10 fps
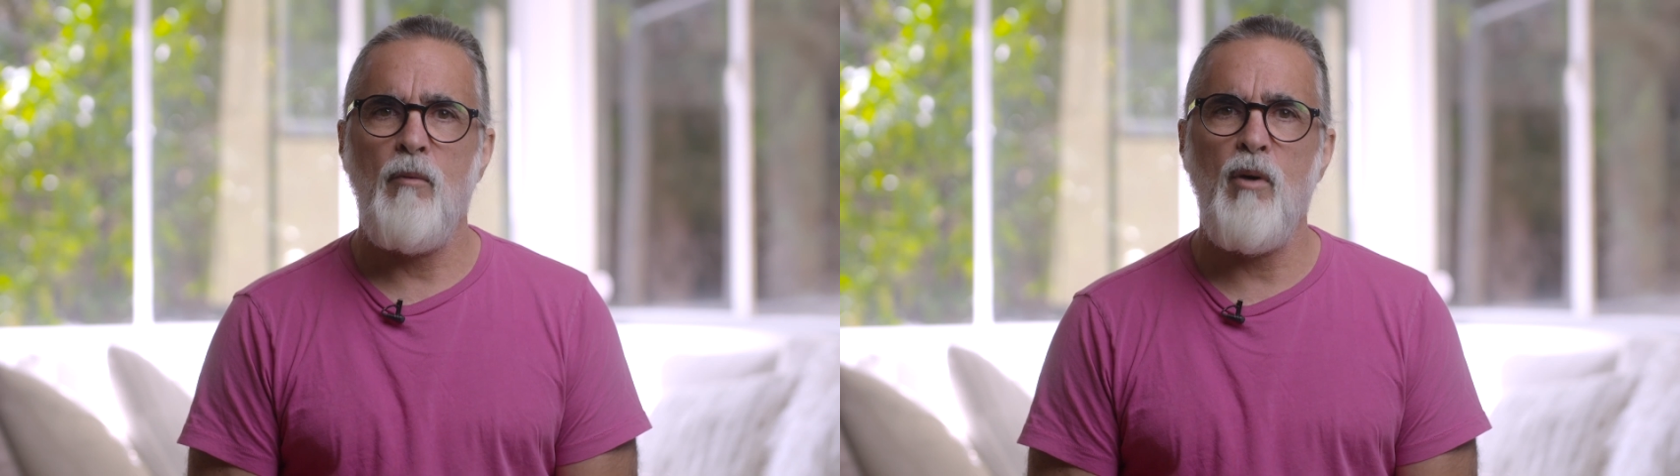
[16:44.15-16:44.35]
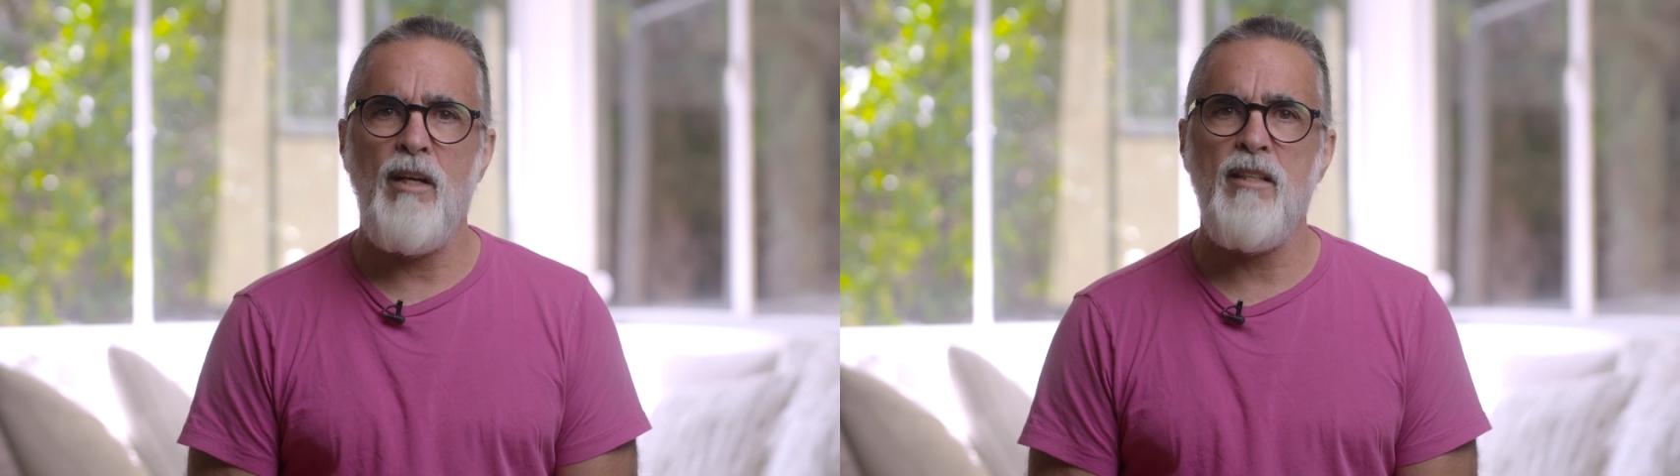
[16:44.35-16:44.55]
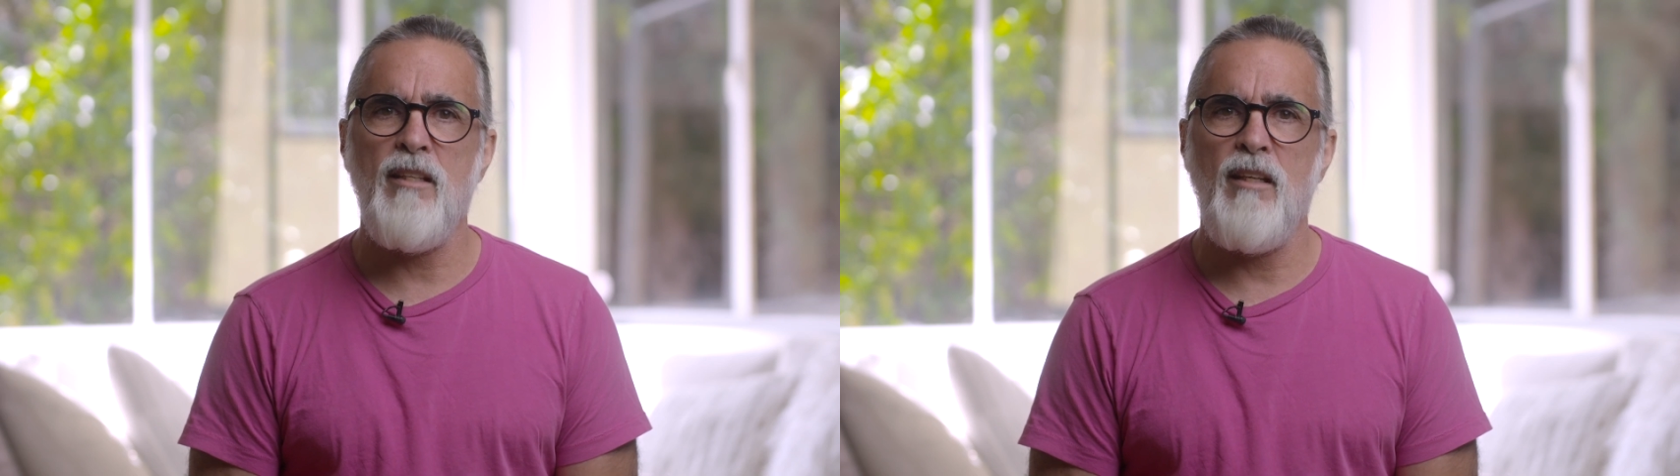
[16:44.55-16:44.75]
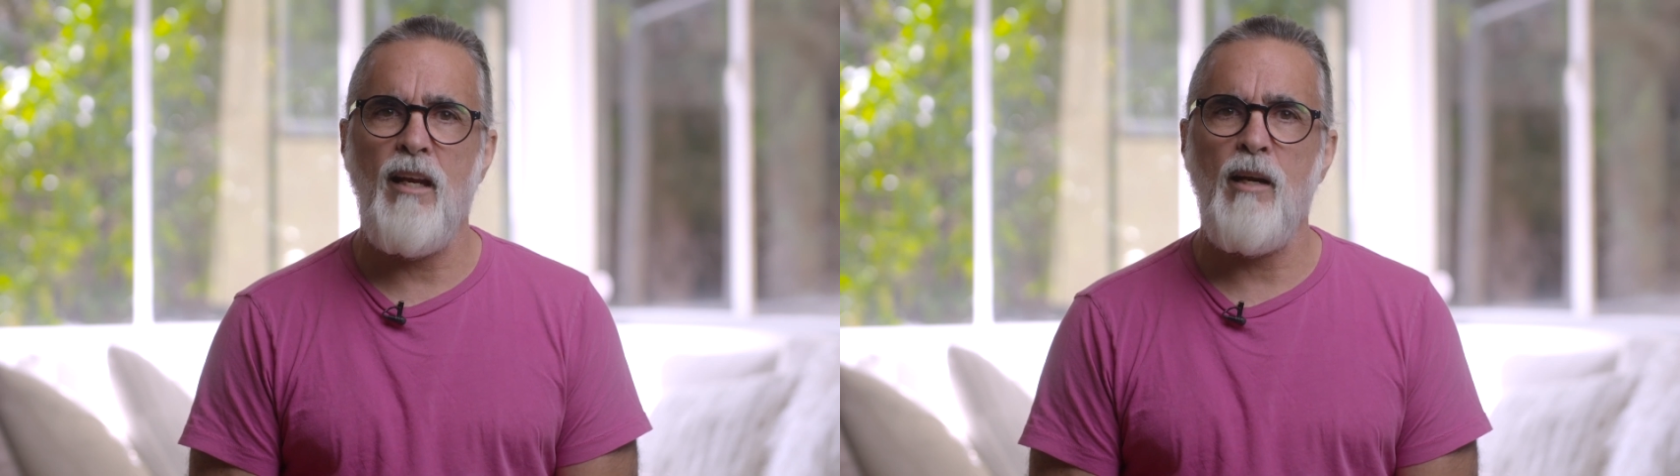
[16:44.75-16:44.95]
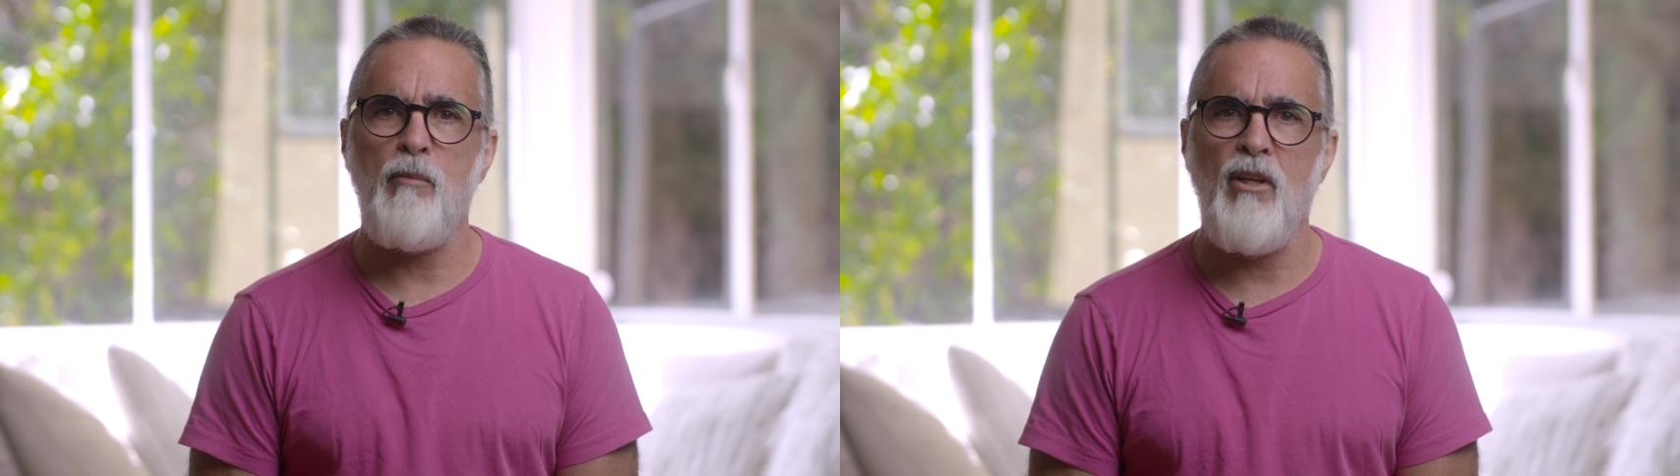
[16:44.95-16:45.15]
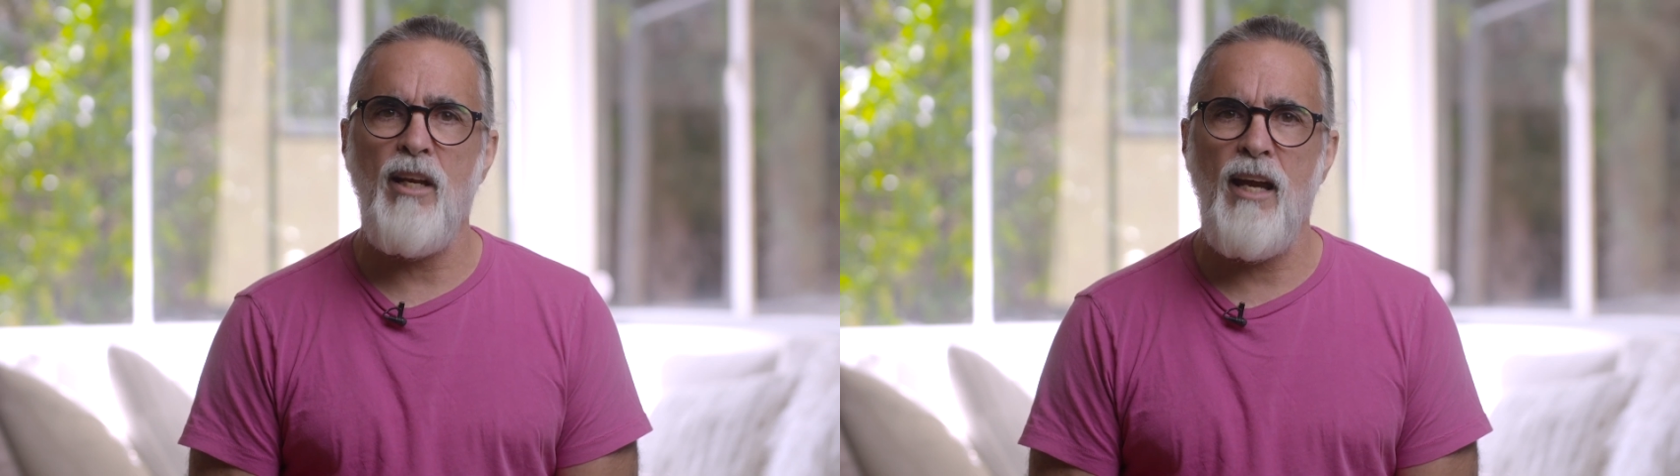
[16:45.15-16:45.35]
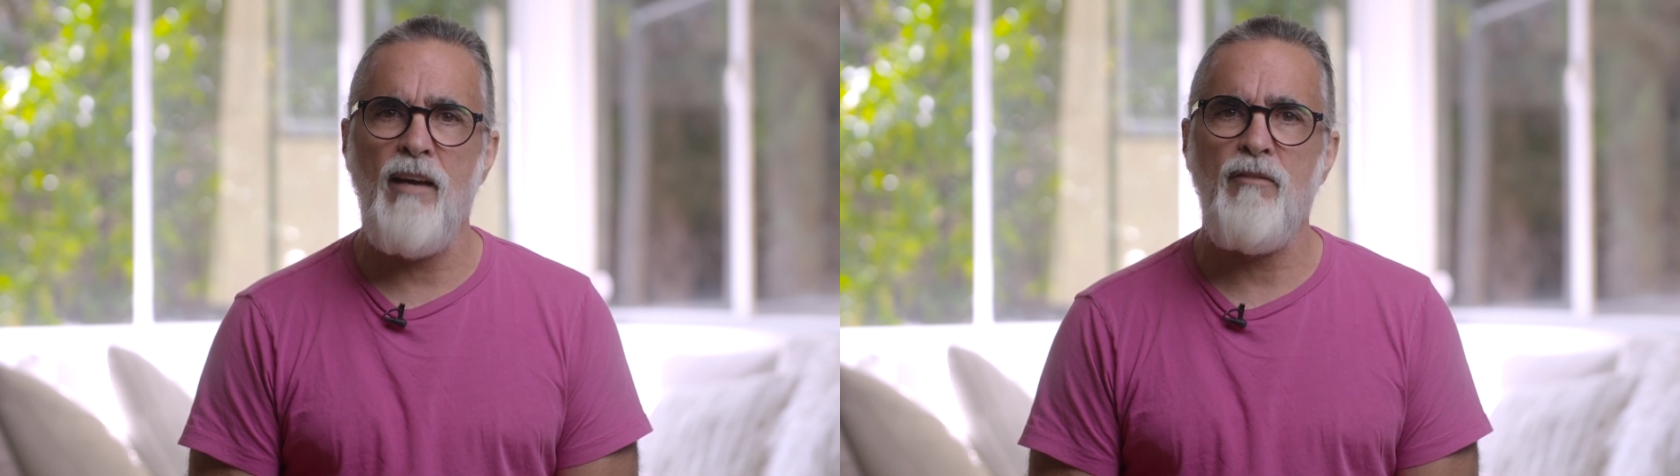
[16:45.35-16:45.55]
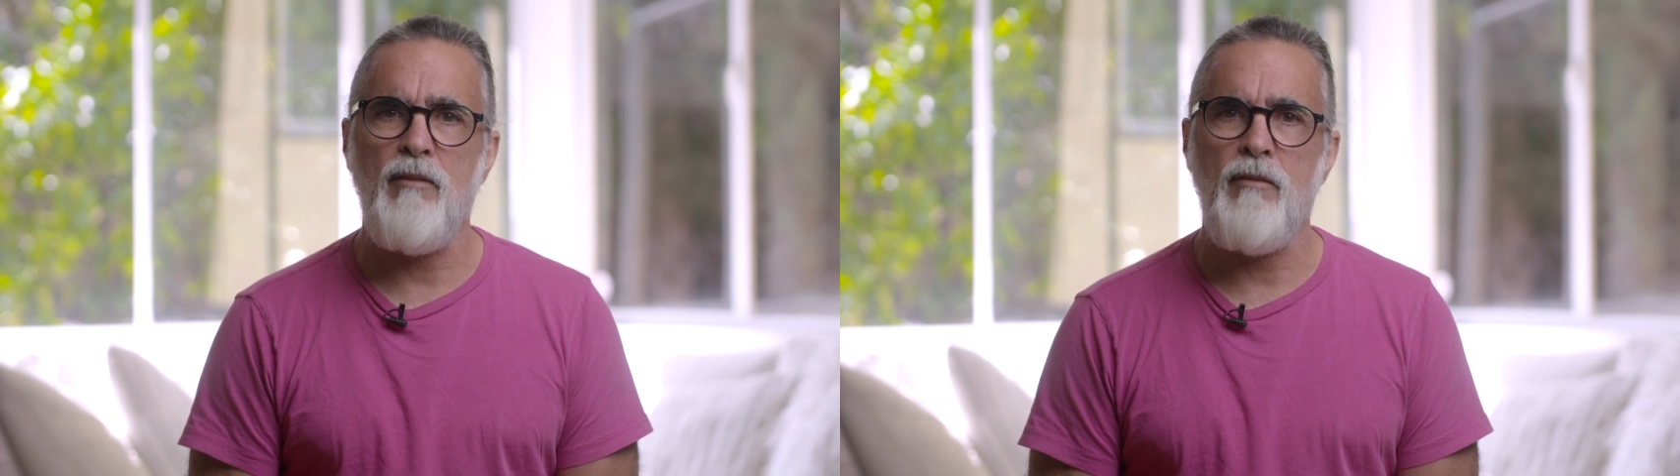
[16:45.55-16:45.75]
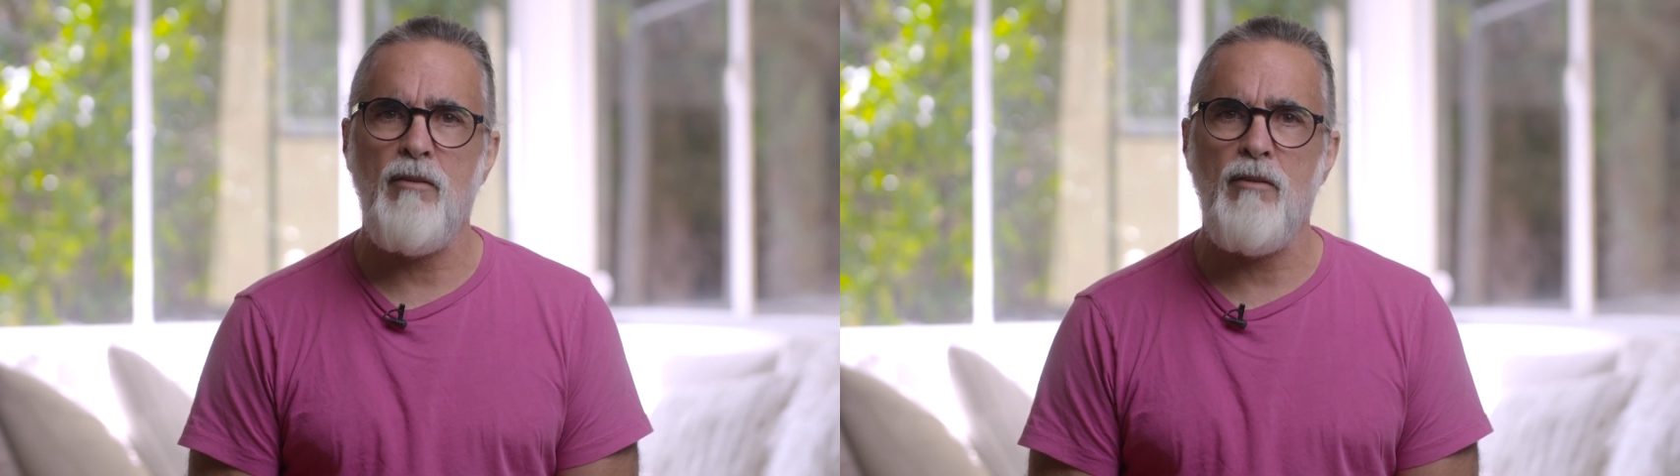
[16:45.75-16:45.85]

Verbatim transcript: What is it that I'm going to have